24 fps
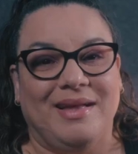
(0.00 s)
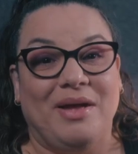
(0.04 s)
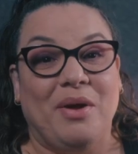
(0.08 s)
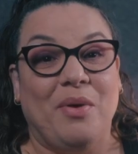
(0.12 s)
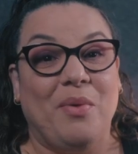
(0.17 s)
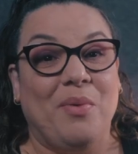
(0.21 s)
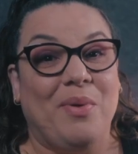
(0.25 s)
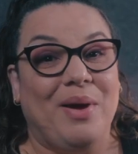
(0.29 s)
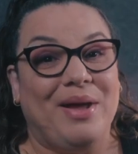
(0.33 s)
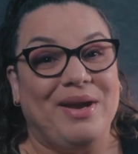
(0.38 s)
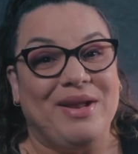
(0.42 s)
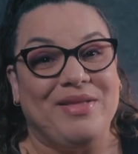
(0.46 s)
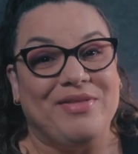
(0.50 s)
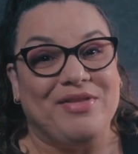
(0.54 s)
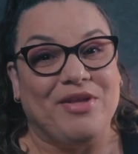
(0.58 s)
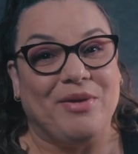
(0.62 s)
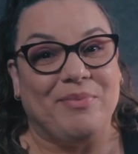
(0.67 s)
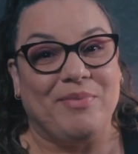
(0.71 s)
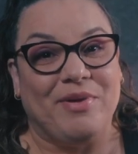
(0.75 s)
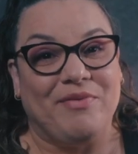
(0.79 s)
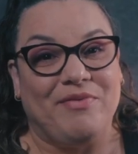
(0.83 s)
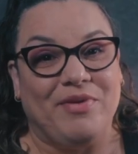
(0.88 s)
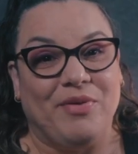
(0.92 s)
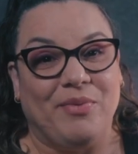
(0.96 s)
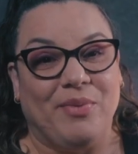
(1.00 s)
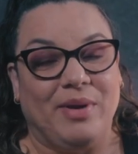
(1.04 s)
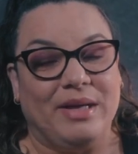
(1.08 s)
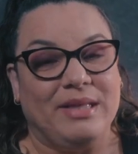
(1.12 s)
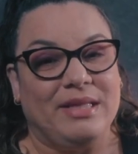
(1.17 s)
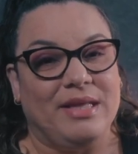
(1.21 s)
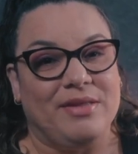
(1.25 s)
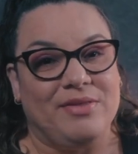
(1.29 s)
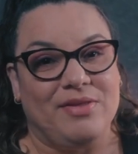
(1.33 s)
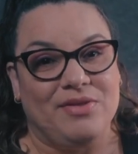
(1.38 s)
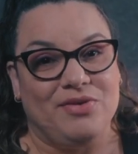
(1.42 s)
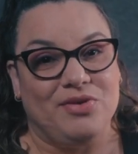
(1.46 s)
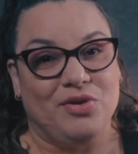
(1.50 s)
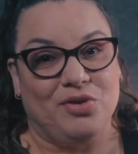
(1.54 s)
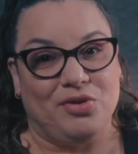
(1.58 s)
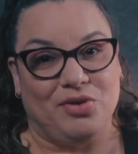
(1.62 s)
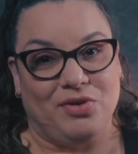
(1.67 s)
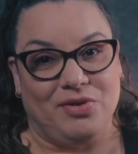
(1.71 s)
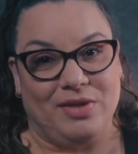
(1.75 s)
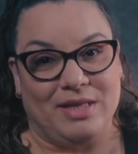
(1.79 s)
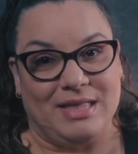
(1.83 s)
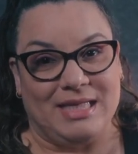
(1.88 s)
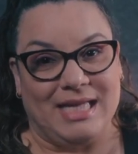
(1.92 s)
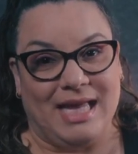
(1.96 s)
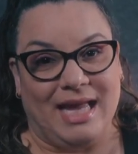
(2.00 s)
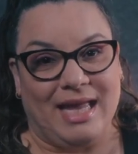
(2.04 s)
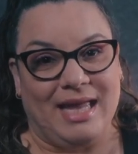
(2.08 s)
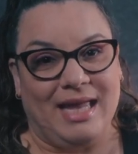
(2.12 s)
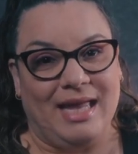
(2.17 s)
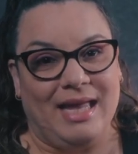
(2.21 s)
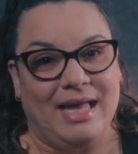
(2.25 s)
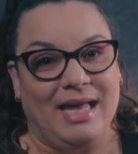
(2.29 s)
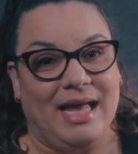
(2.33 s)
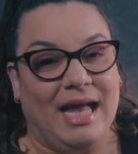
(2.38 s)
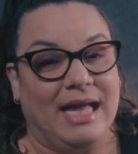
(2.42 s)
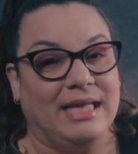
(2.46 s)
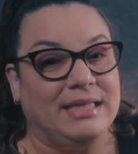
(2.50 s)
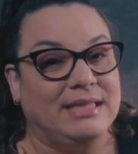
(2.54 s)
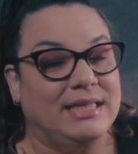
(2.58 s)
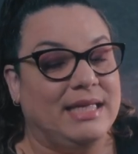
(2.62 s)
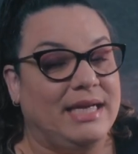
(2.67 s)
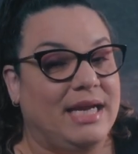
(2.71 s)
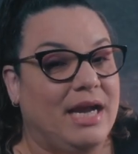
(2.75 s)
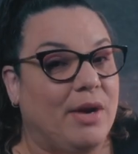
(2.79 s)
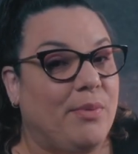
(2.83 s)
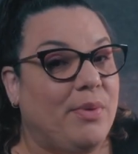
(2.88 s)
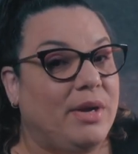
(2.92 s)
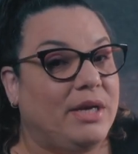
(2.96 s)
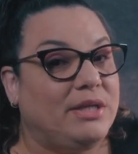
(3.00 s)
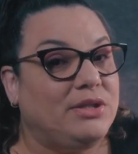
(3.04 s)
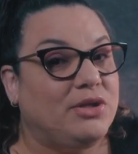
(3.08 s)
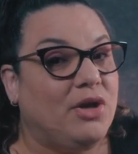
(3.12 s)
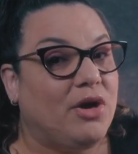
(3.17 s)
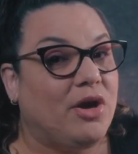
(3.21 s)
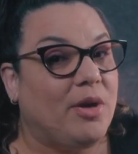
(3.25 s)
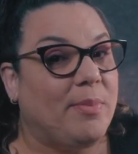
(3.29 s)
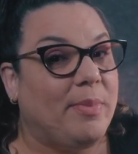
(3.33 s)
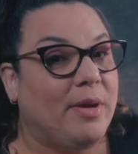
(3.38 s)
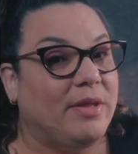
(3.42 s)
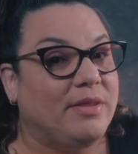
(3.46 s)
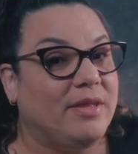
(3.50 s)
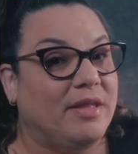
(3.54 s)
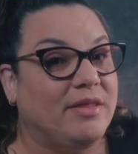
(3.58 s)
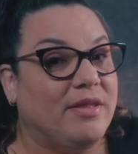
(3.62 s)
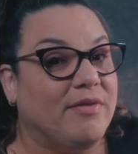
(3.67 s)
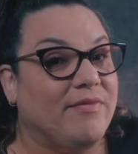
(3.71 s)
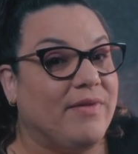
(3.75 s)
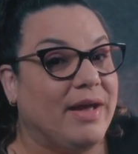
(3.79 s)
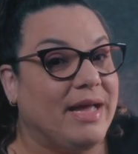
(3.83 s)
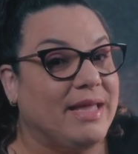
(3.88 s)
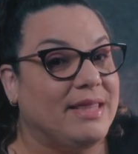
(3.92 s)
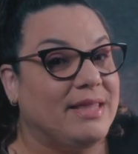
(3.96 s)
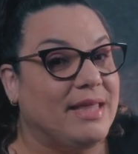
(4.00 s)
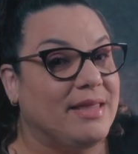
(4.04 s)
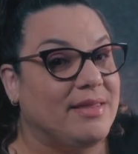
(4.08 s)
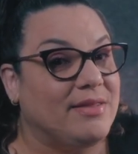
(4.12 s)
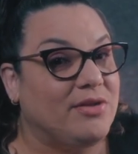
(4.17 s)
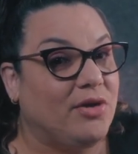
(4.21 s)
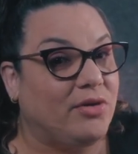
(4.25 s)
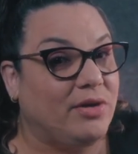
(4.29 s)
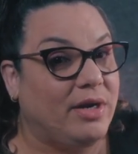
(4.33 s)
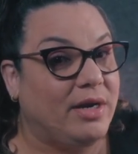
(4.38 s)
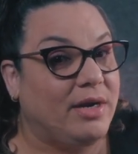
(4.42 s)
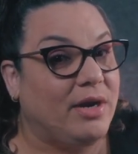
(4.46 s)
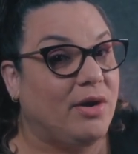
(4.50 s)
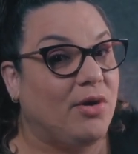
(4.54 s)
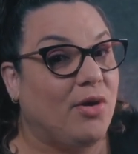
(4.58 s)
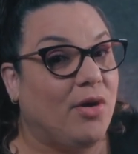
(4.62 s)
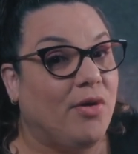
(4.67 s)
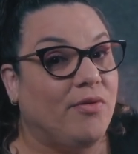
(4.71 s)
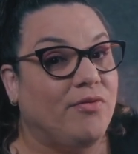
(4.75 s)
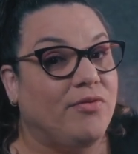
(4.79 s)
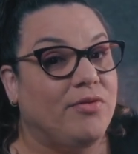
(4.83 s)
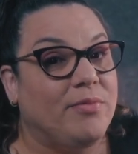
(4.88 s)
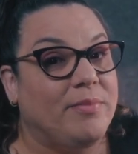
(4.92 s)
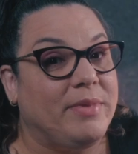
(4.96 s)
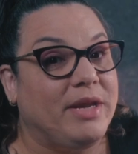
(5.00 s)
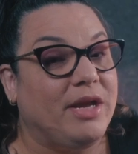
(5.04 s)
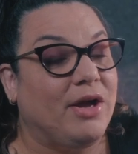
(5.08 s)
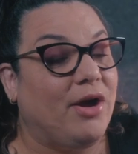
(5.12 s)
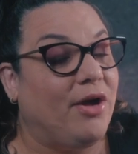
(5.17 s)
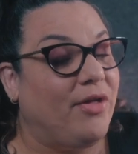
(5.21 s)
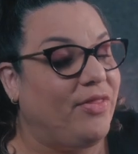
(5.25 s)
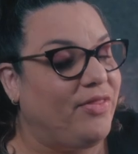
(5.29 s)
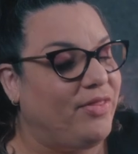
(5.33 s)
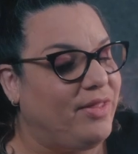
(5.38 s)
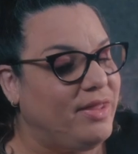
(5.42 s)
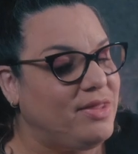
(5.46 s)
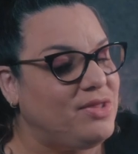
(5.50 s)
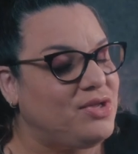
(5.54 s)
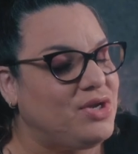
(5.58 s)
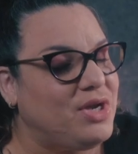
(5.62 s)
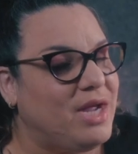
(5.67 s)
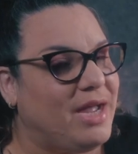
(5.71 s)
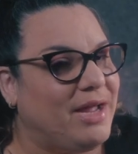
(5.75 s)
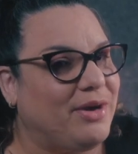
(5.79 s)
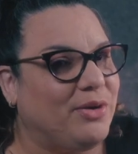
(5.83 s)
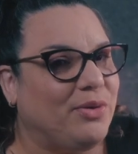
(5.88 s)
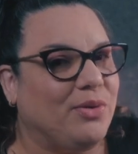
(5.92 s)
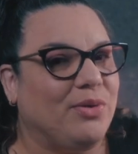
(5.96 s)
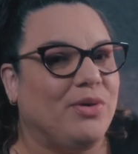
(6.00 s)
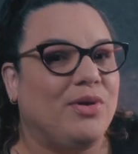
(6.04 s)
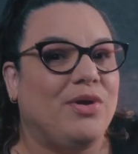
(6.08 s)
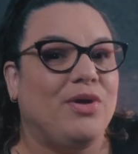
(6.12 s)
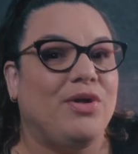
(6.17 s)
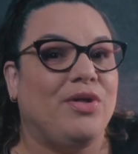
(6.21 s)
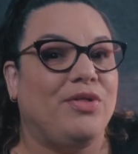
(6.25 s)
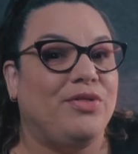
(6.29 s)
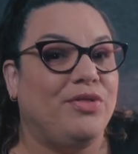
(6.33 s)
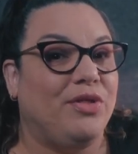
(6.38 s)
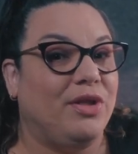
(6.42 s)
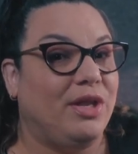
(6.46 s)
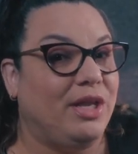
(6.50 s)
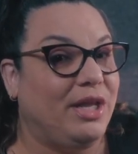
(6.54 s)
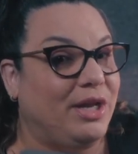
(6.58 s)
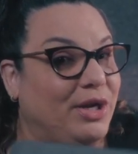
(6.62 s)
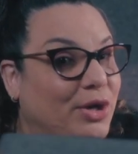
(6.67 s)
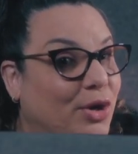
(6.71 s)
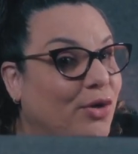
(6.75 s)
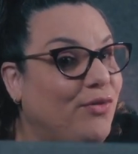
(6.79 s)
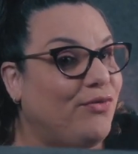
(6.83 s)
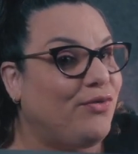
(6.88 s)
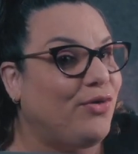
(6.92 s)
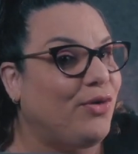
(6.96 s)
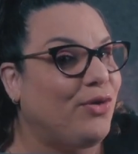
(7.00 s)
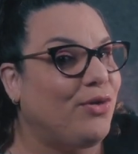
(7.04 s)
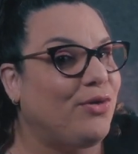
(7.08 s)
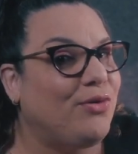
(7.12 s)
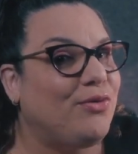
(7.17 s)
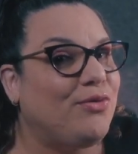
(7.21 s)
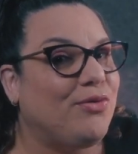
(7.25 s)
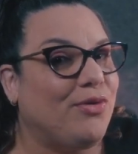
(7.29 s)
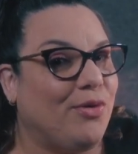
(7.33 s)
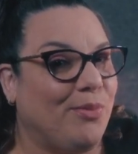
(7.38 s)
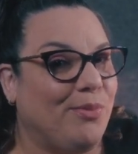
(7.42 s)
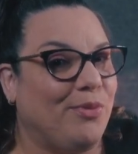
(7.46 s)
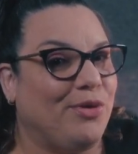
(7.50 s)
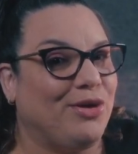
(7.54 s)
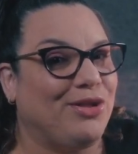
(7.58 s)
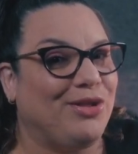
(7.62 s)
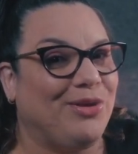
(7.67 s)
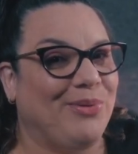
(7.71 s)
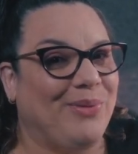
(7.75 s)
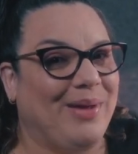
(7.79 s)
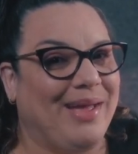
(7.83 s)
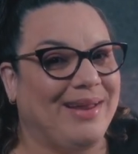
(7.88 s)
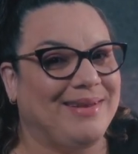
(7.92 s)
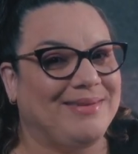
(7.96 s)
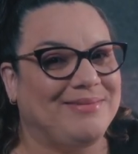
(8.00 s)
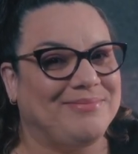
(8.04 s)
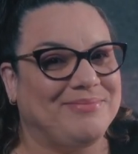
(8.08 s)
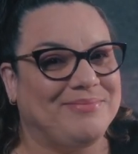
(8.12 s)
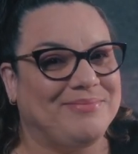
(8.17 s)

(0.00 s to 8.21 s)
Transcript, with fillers: What is up everyone, this is Jojo the Techie, and today I want to talk about the device that started it all for me on this channel, the Lenovo Chromebook Duet.